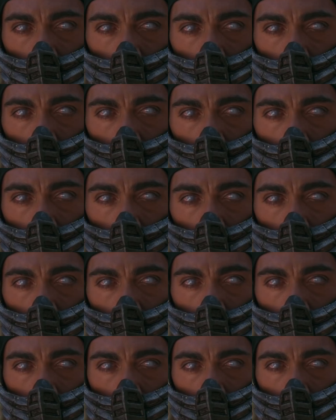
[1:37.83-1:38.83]

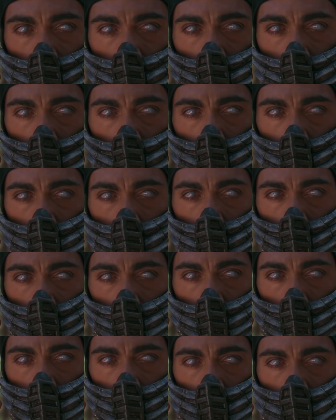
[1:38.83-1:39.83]

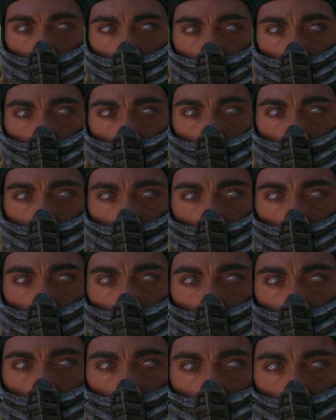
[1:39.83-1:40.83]

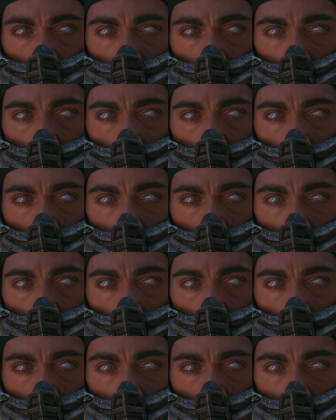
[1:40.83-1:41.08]
Nothing is said.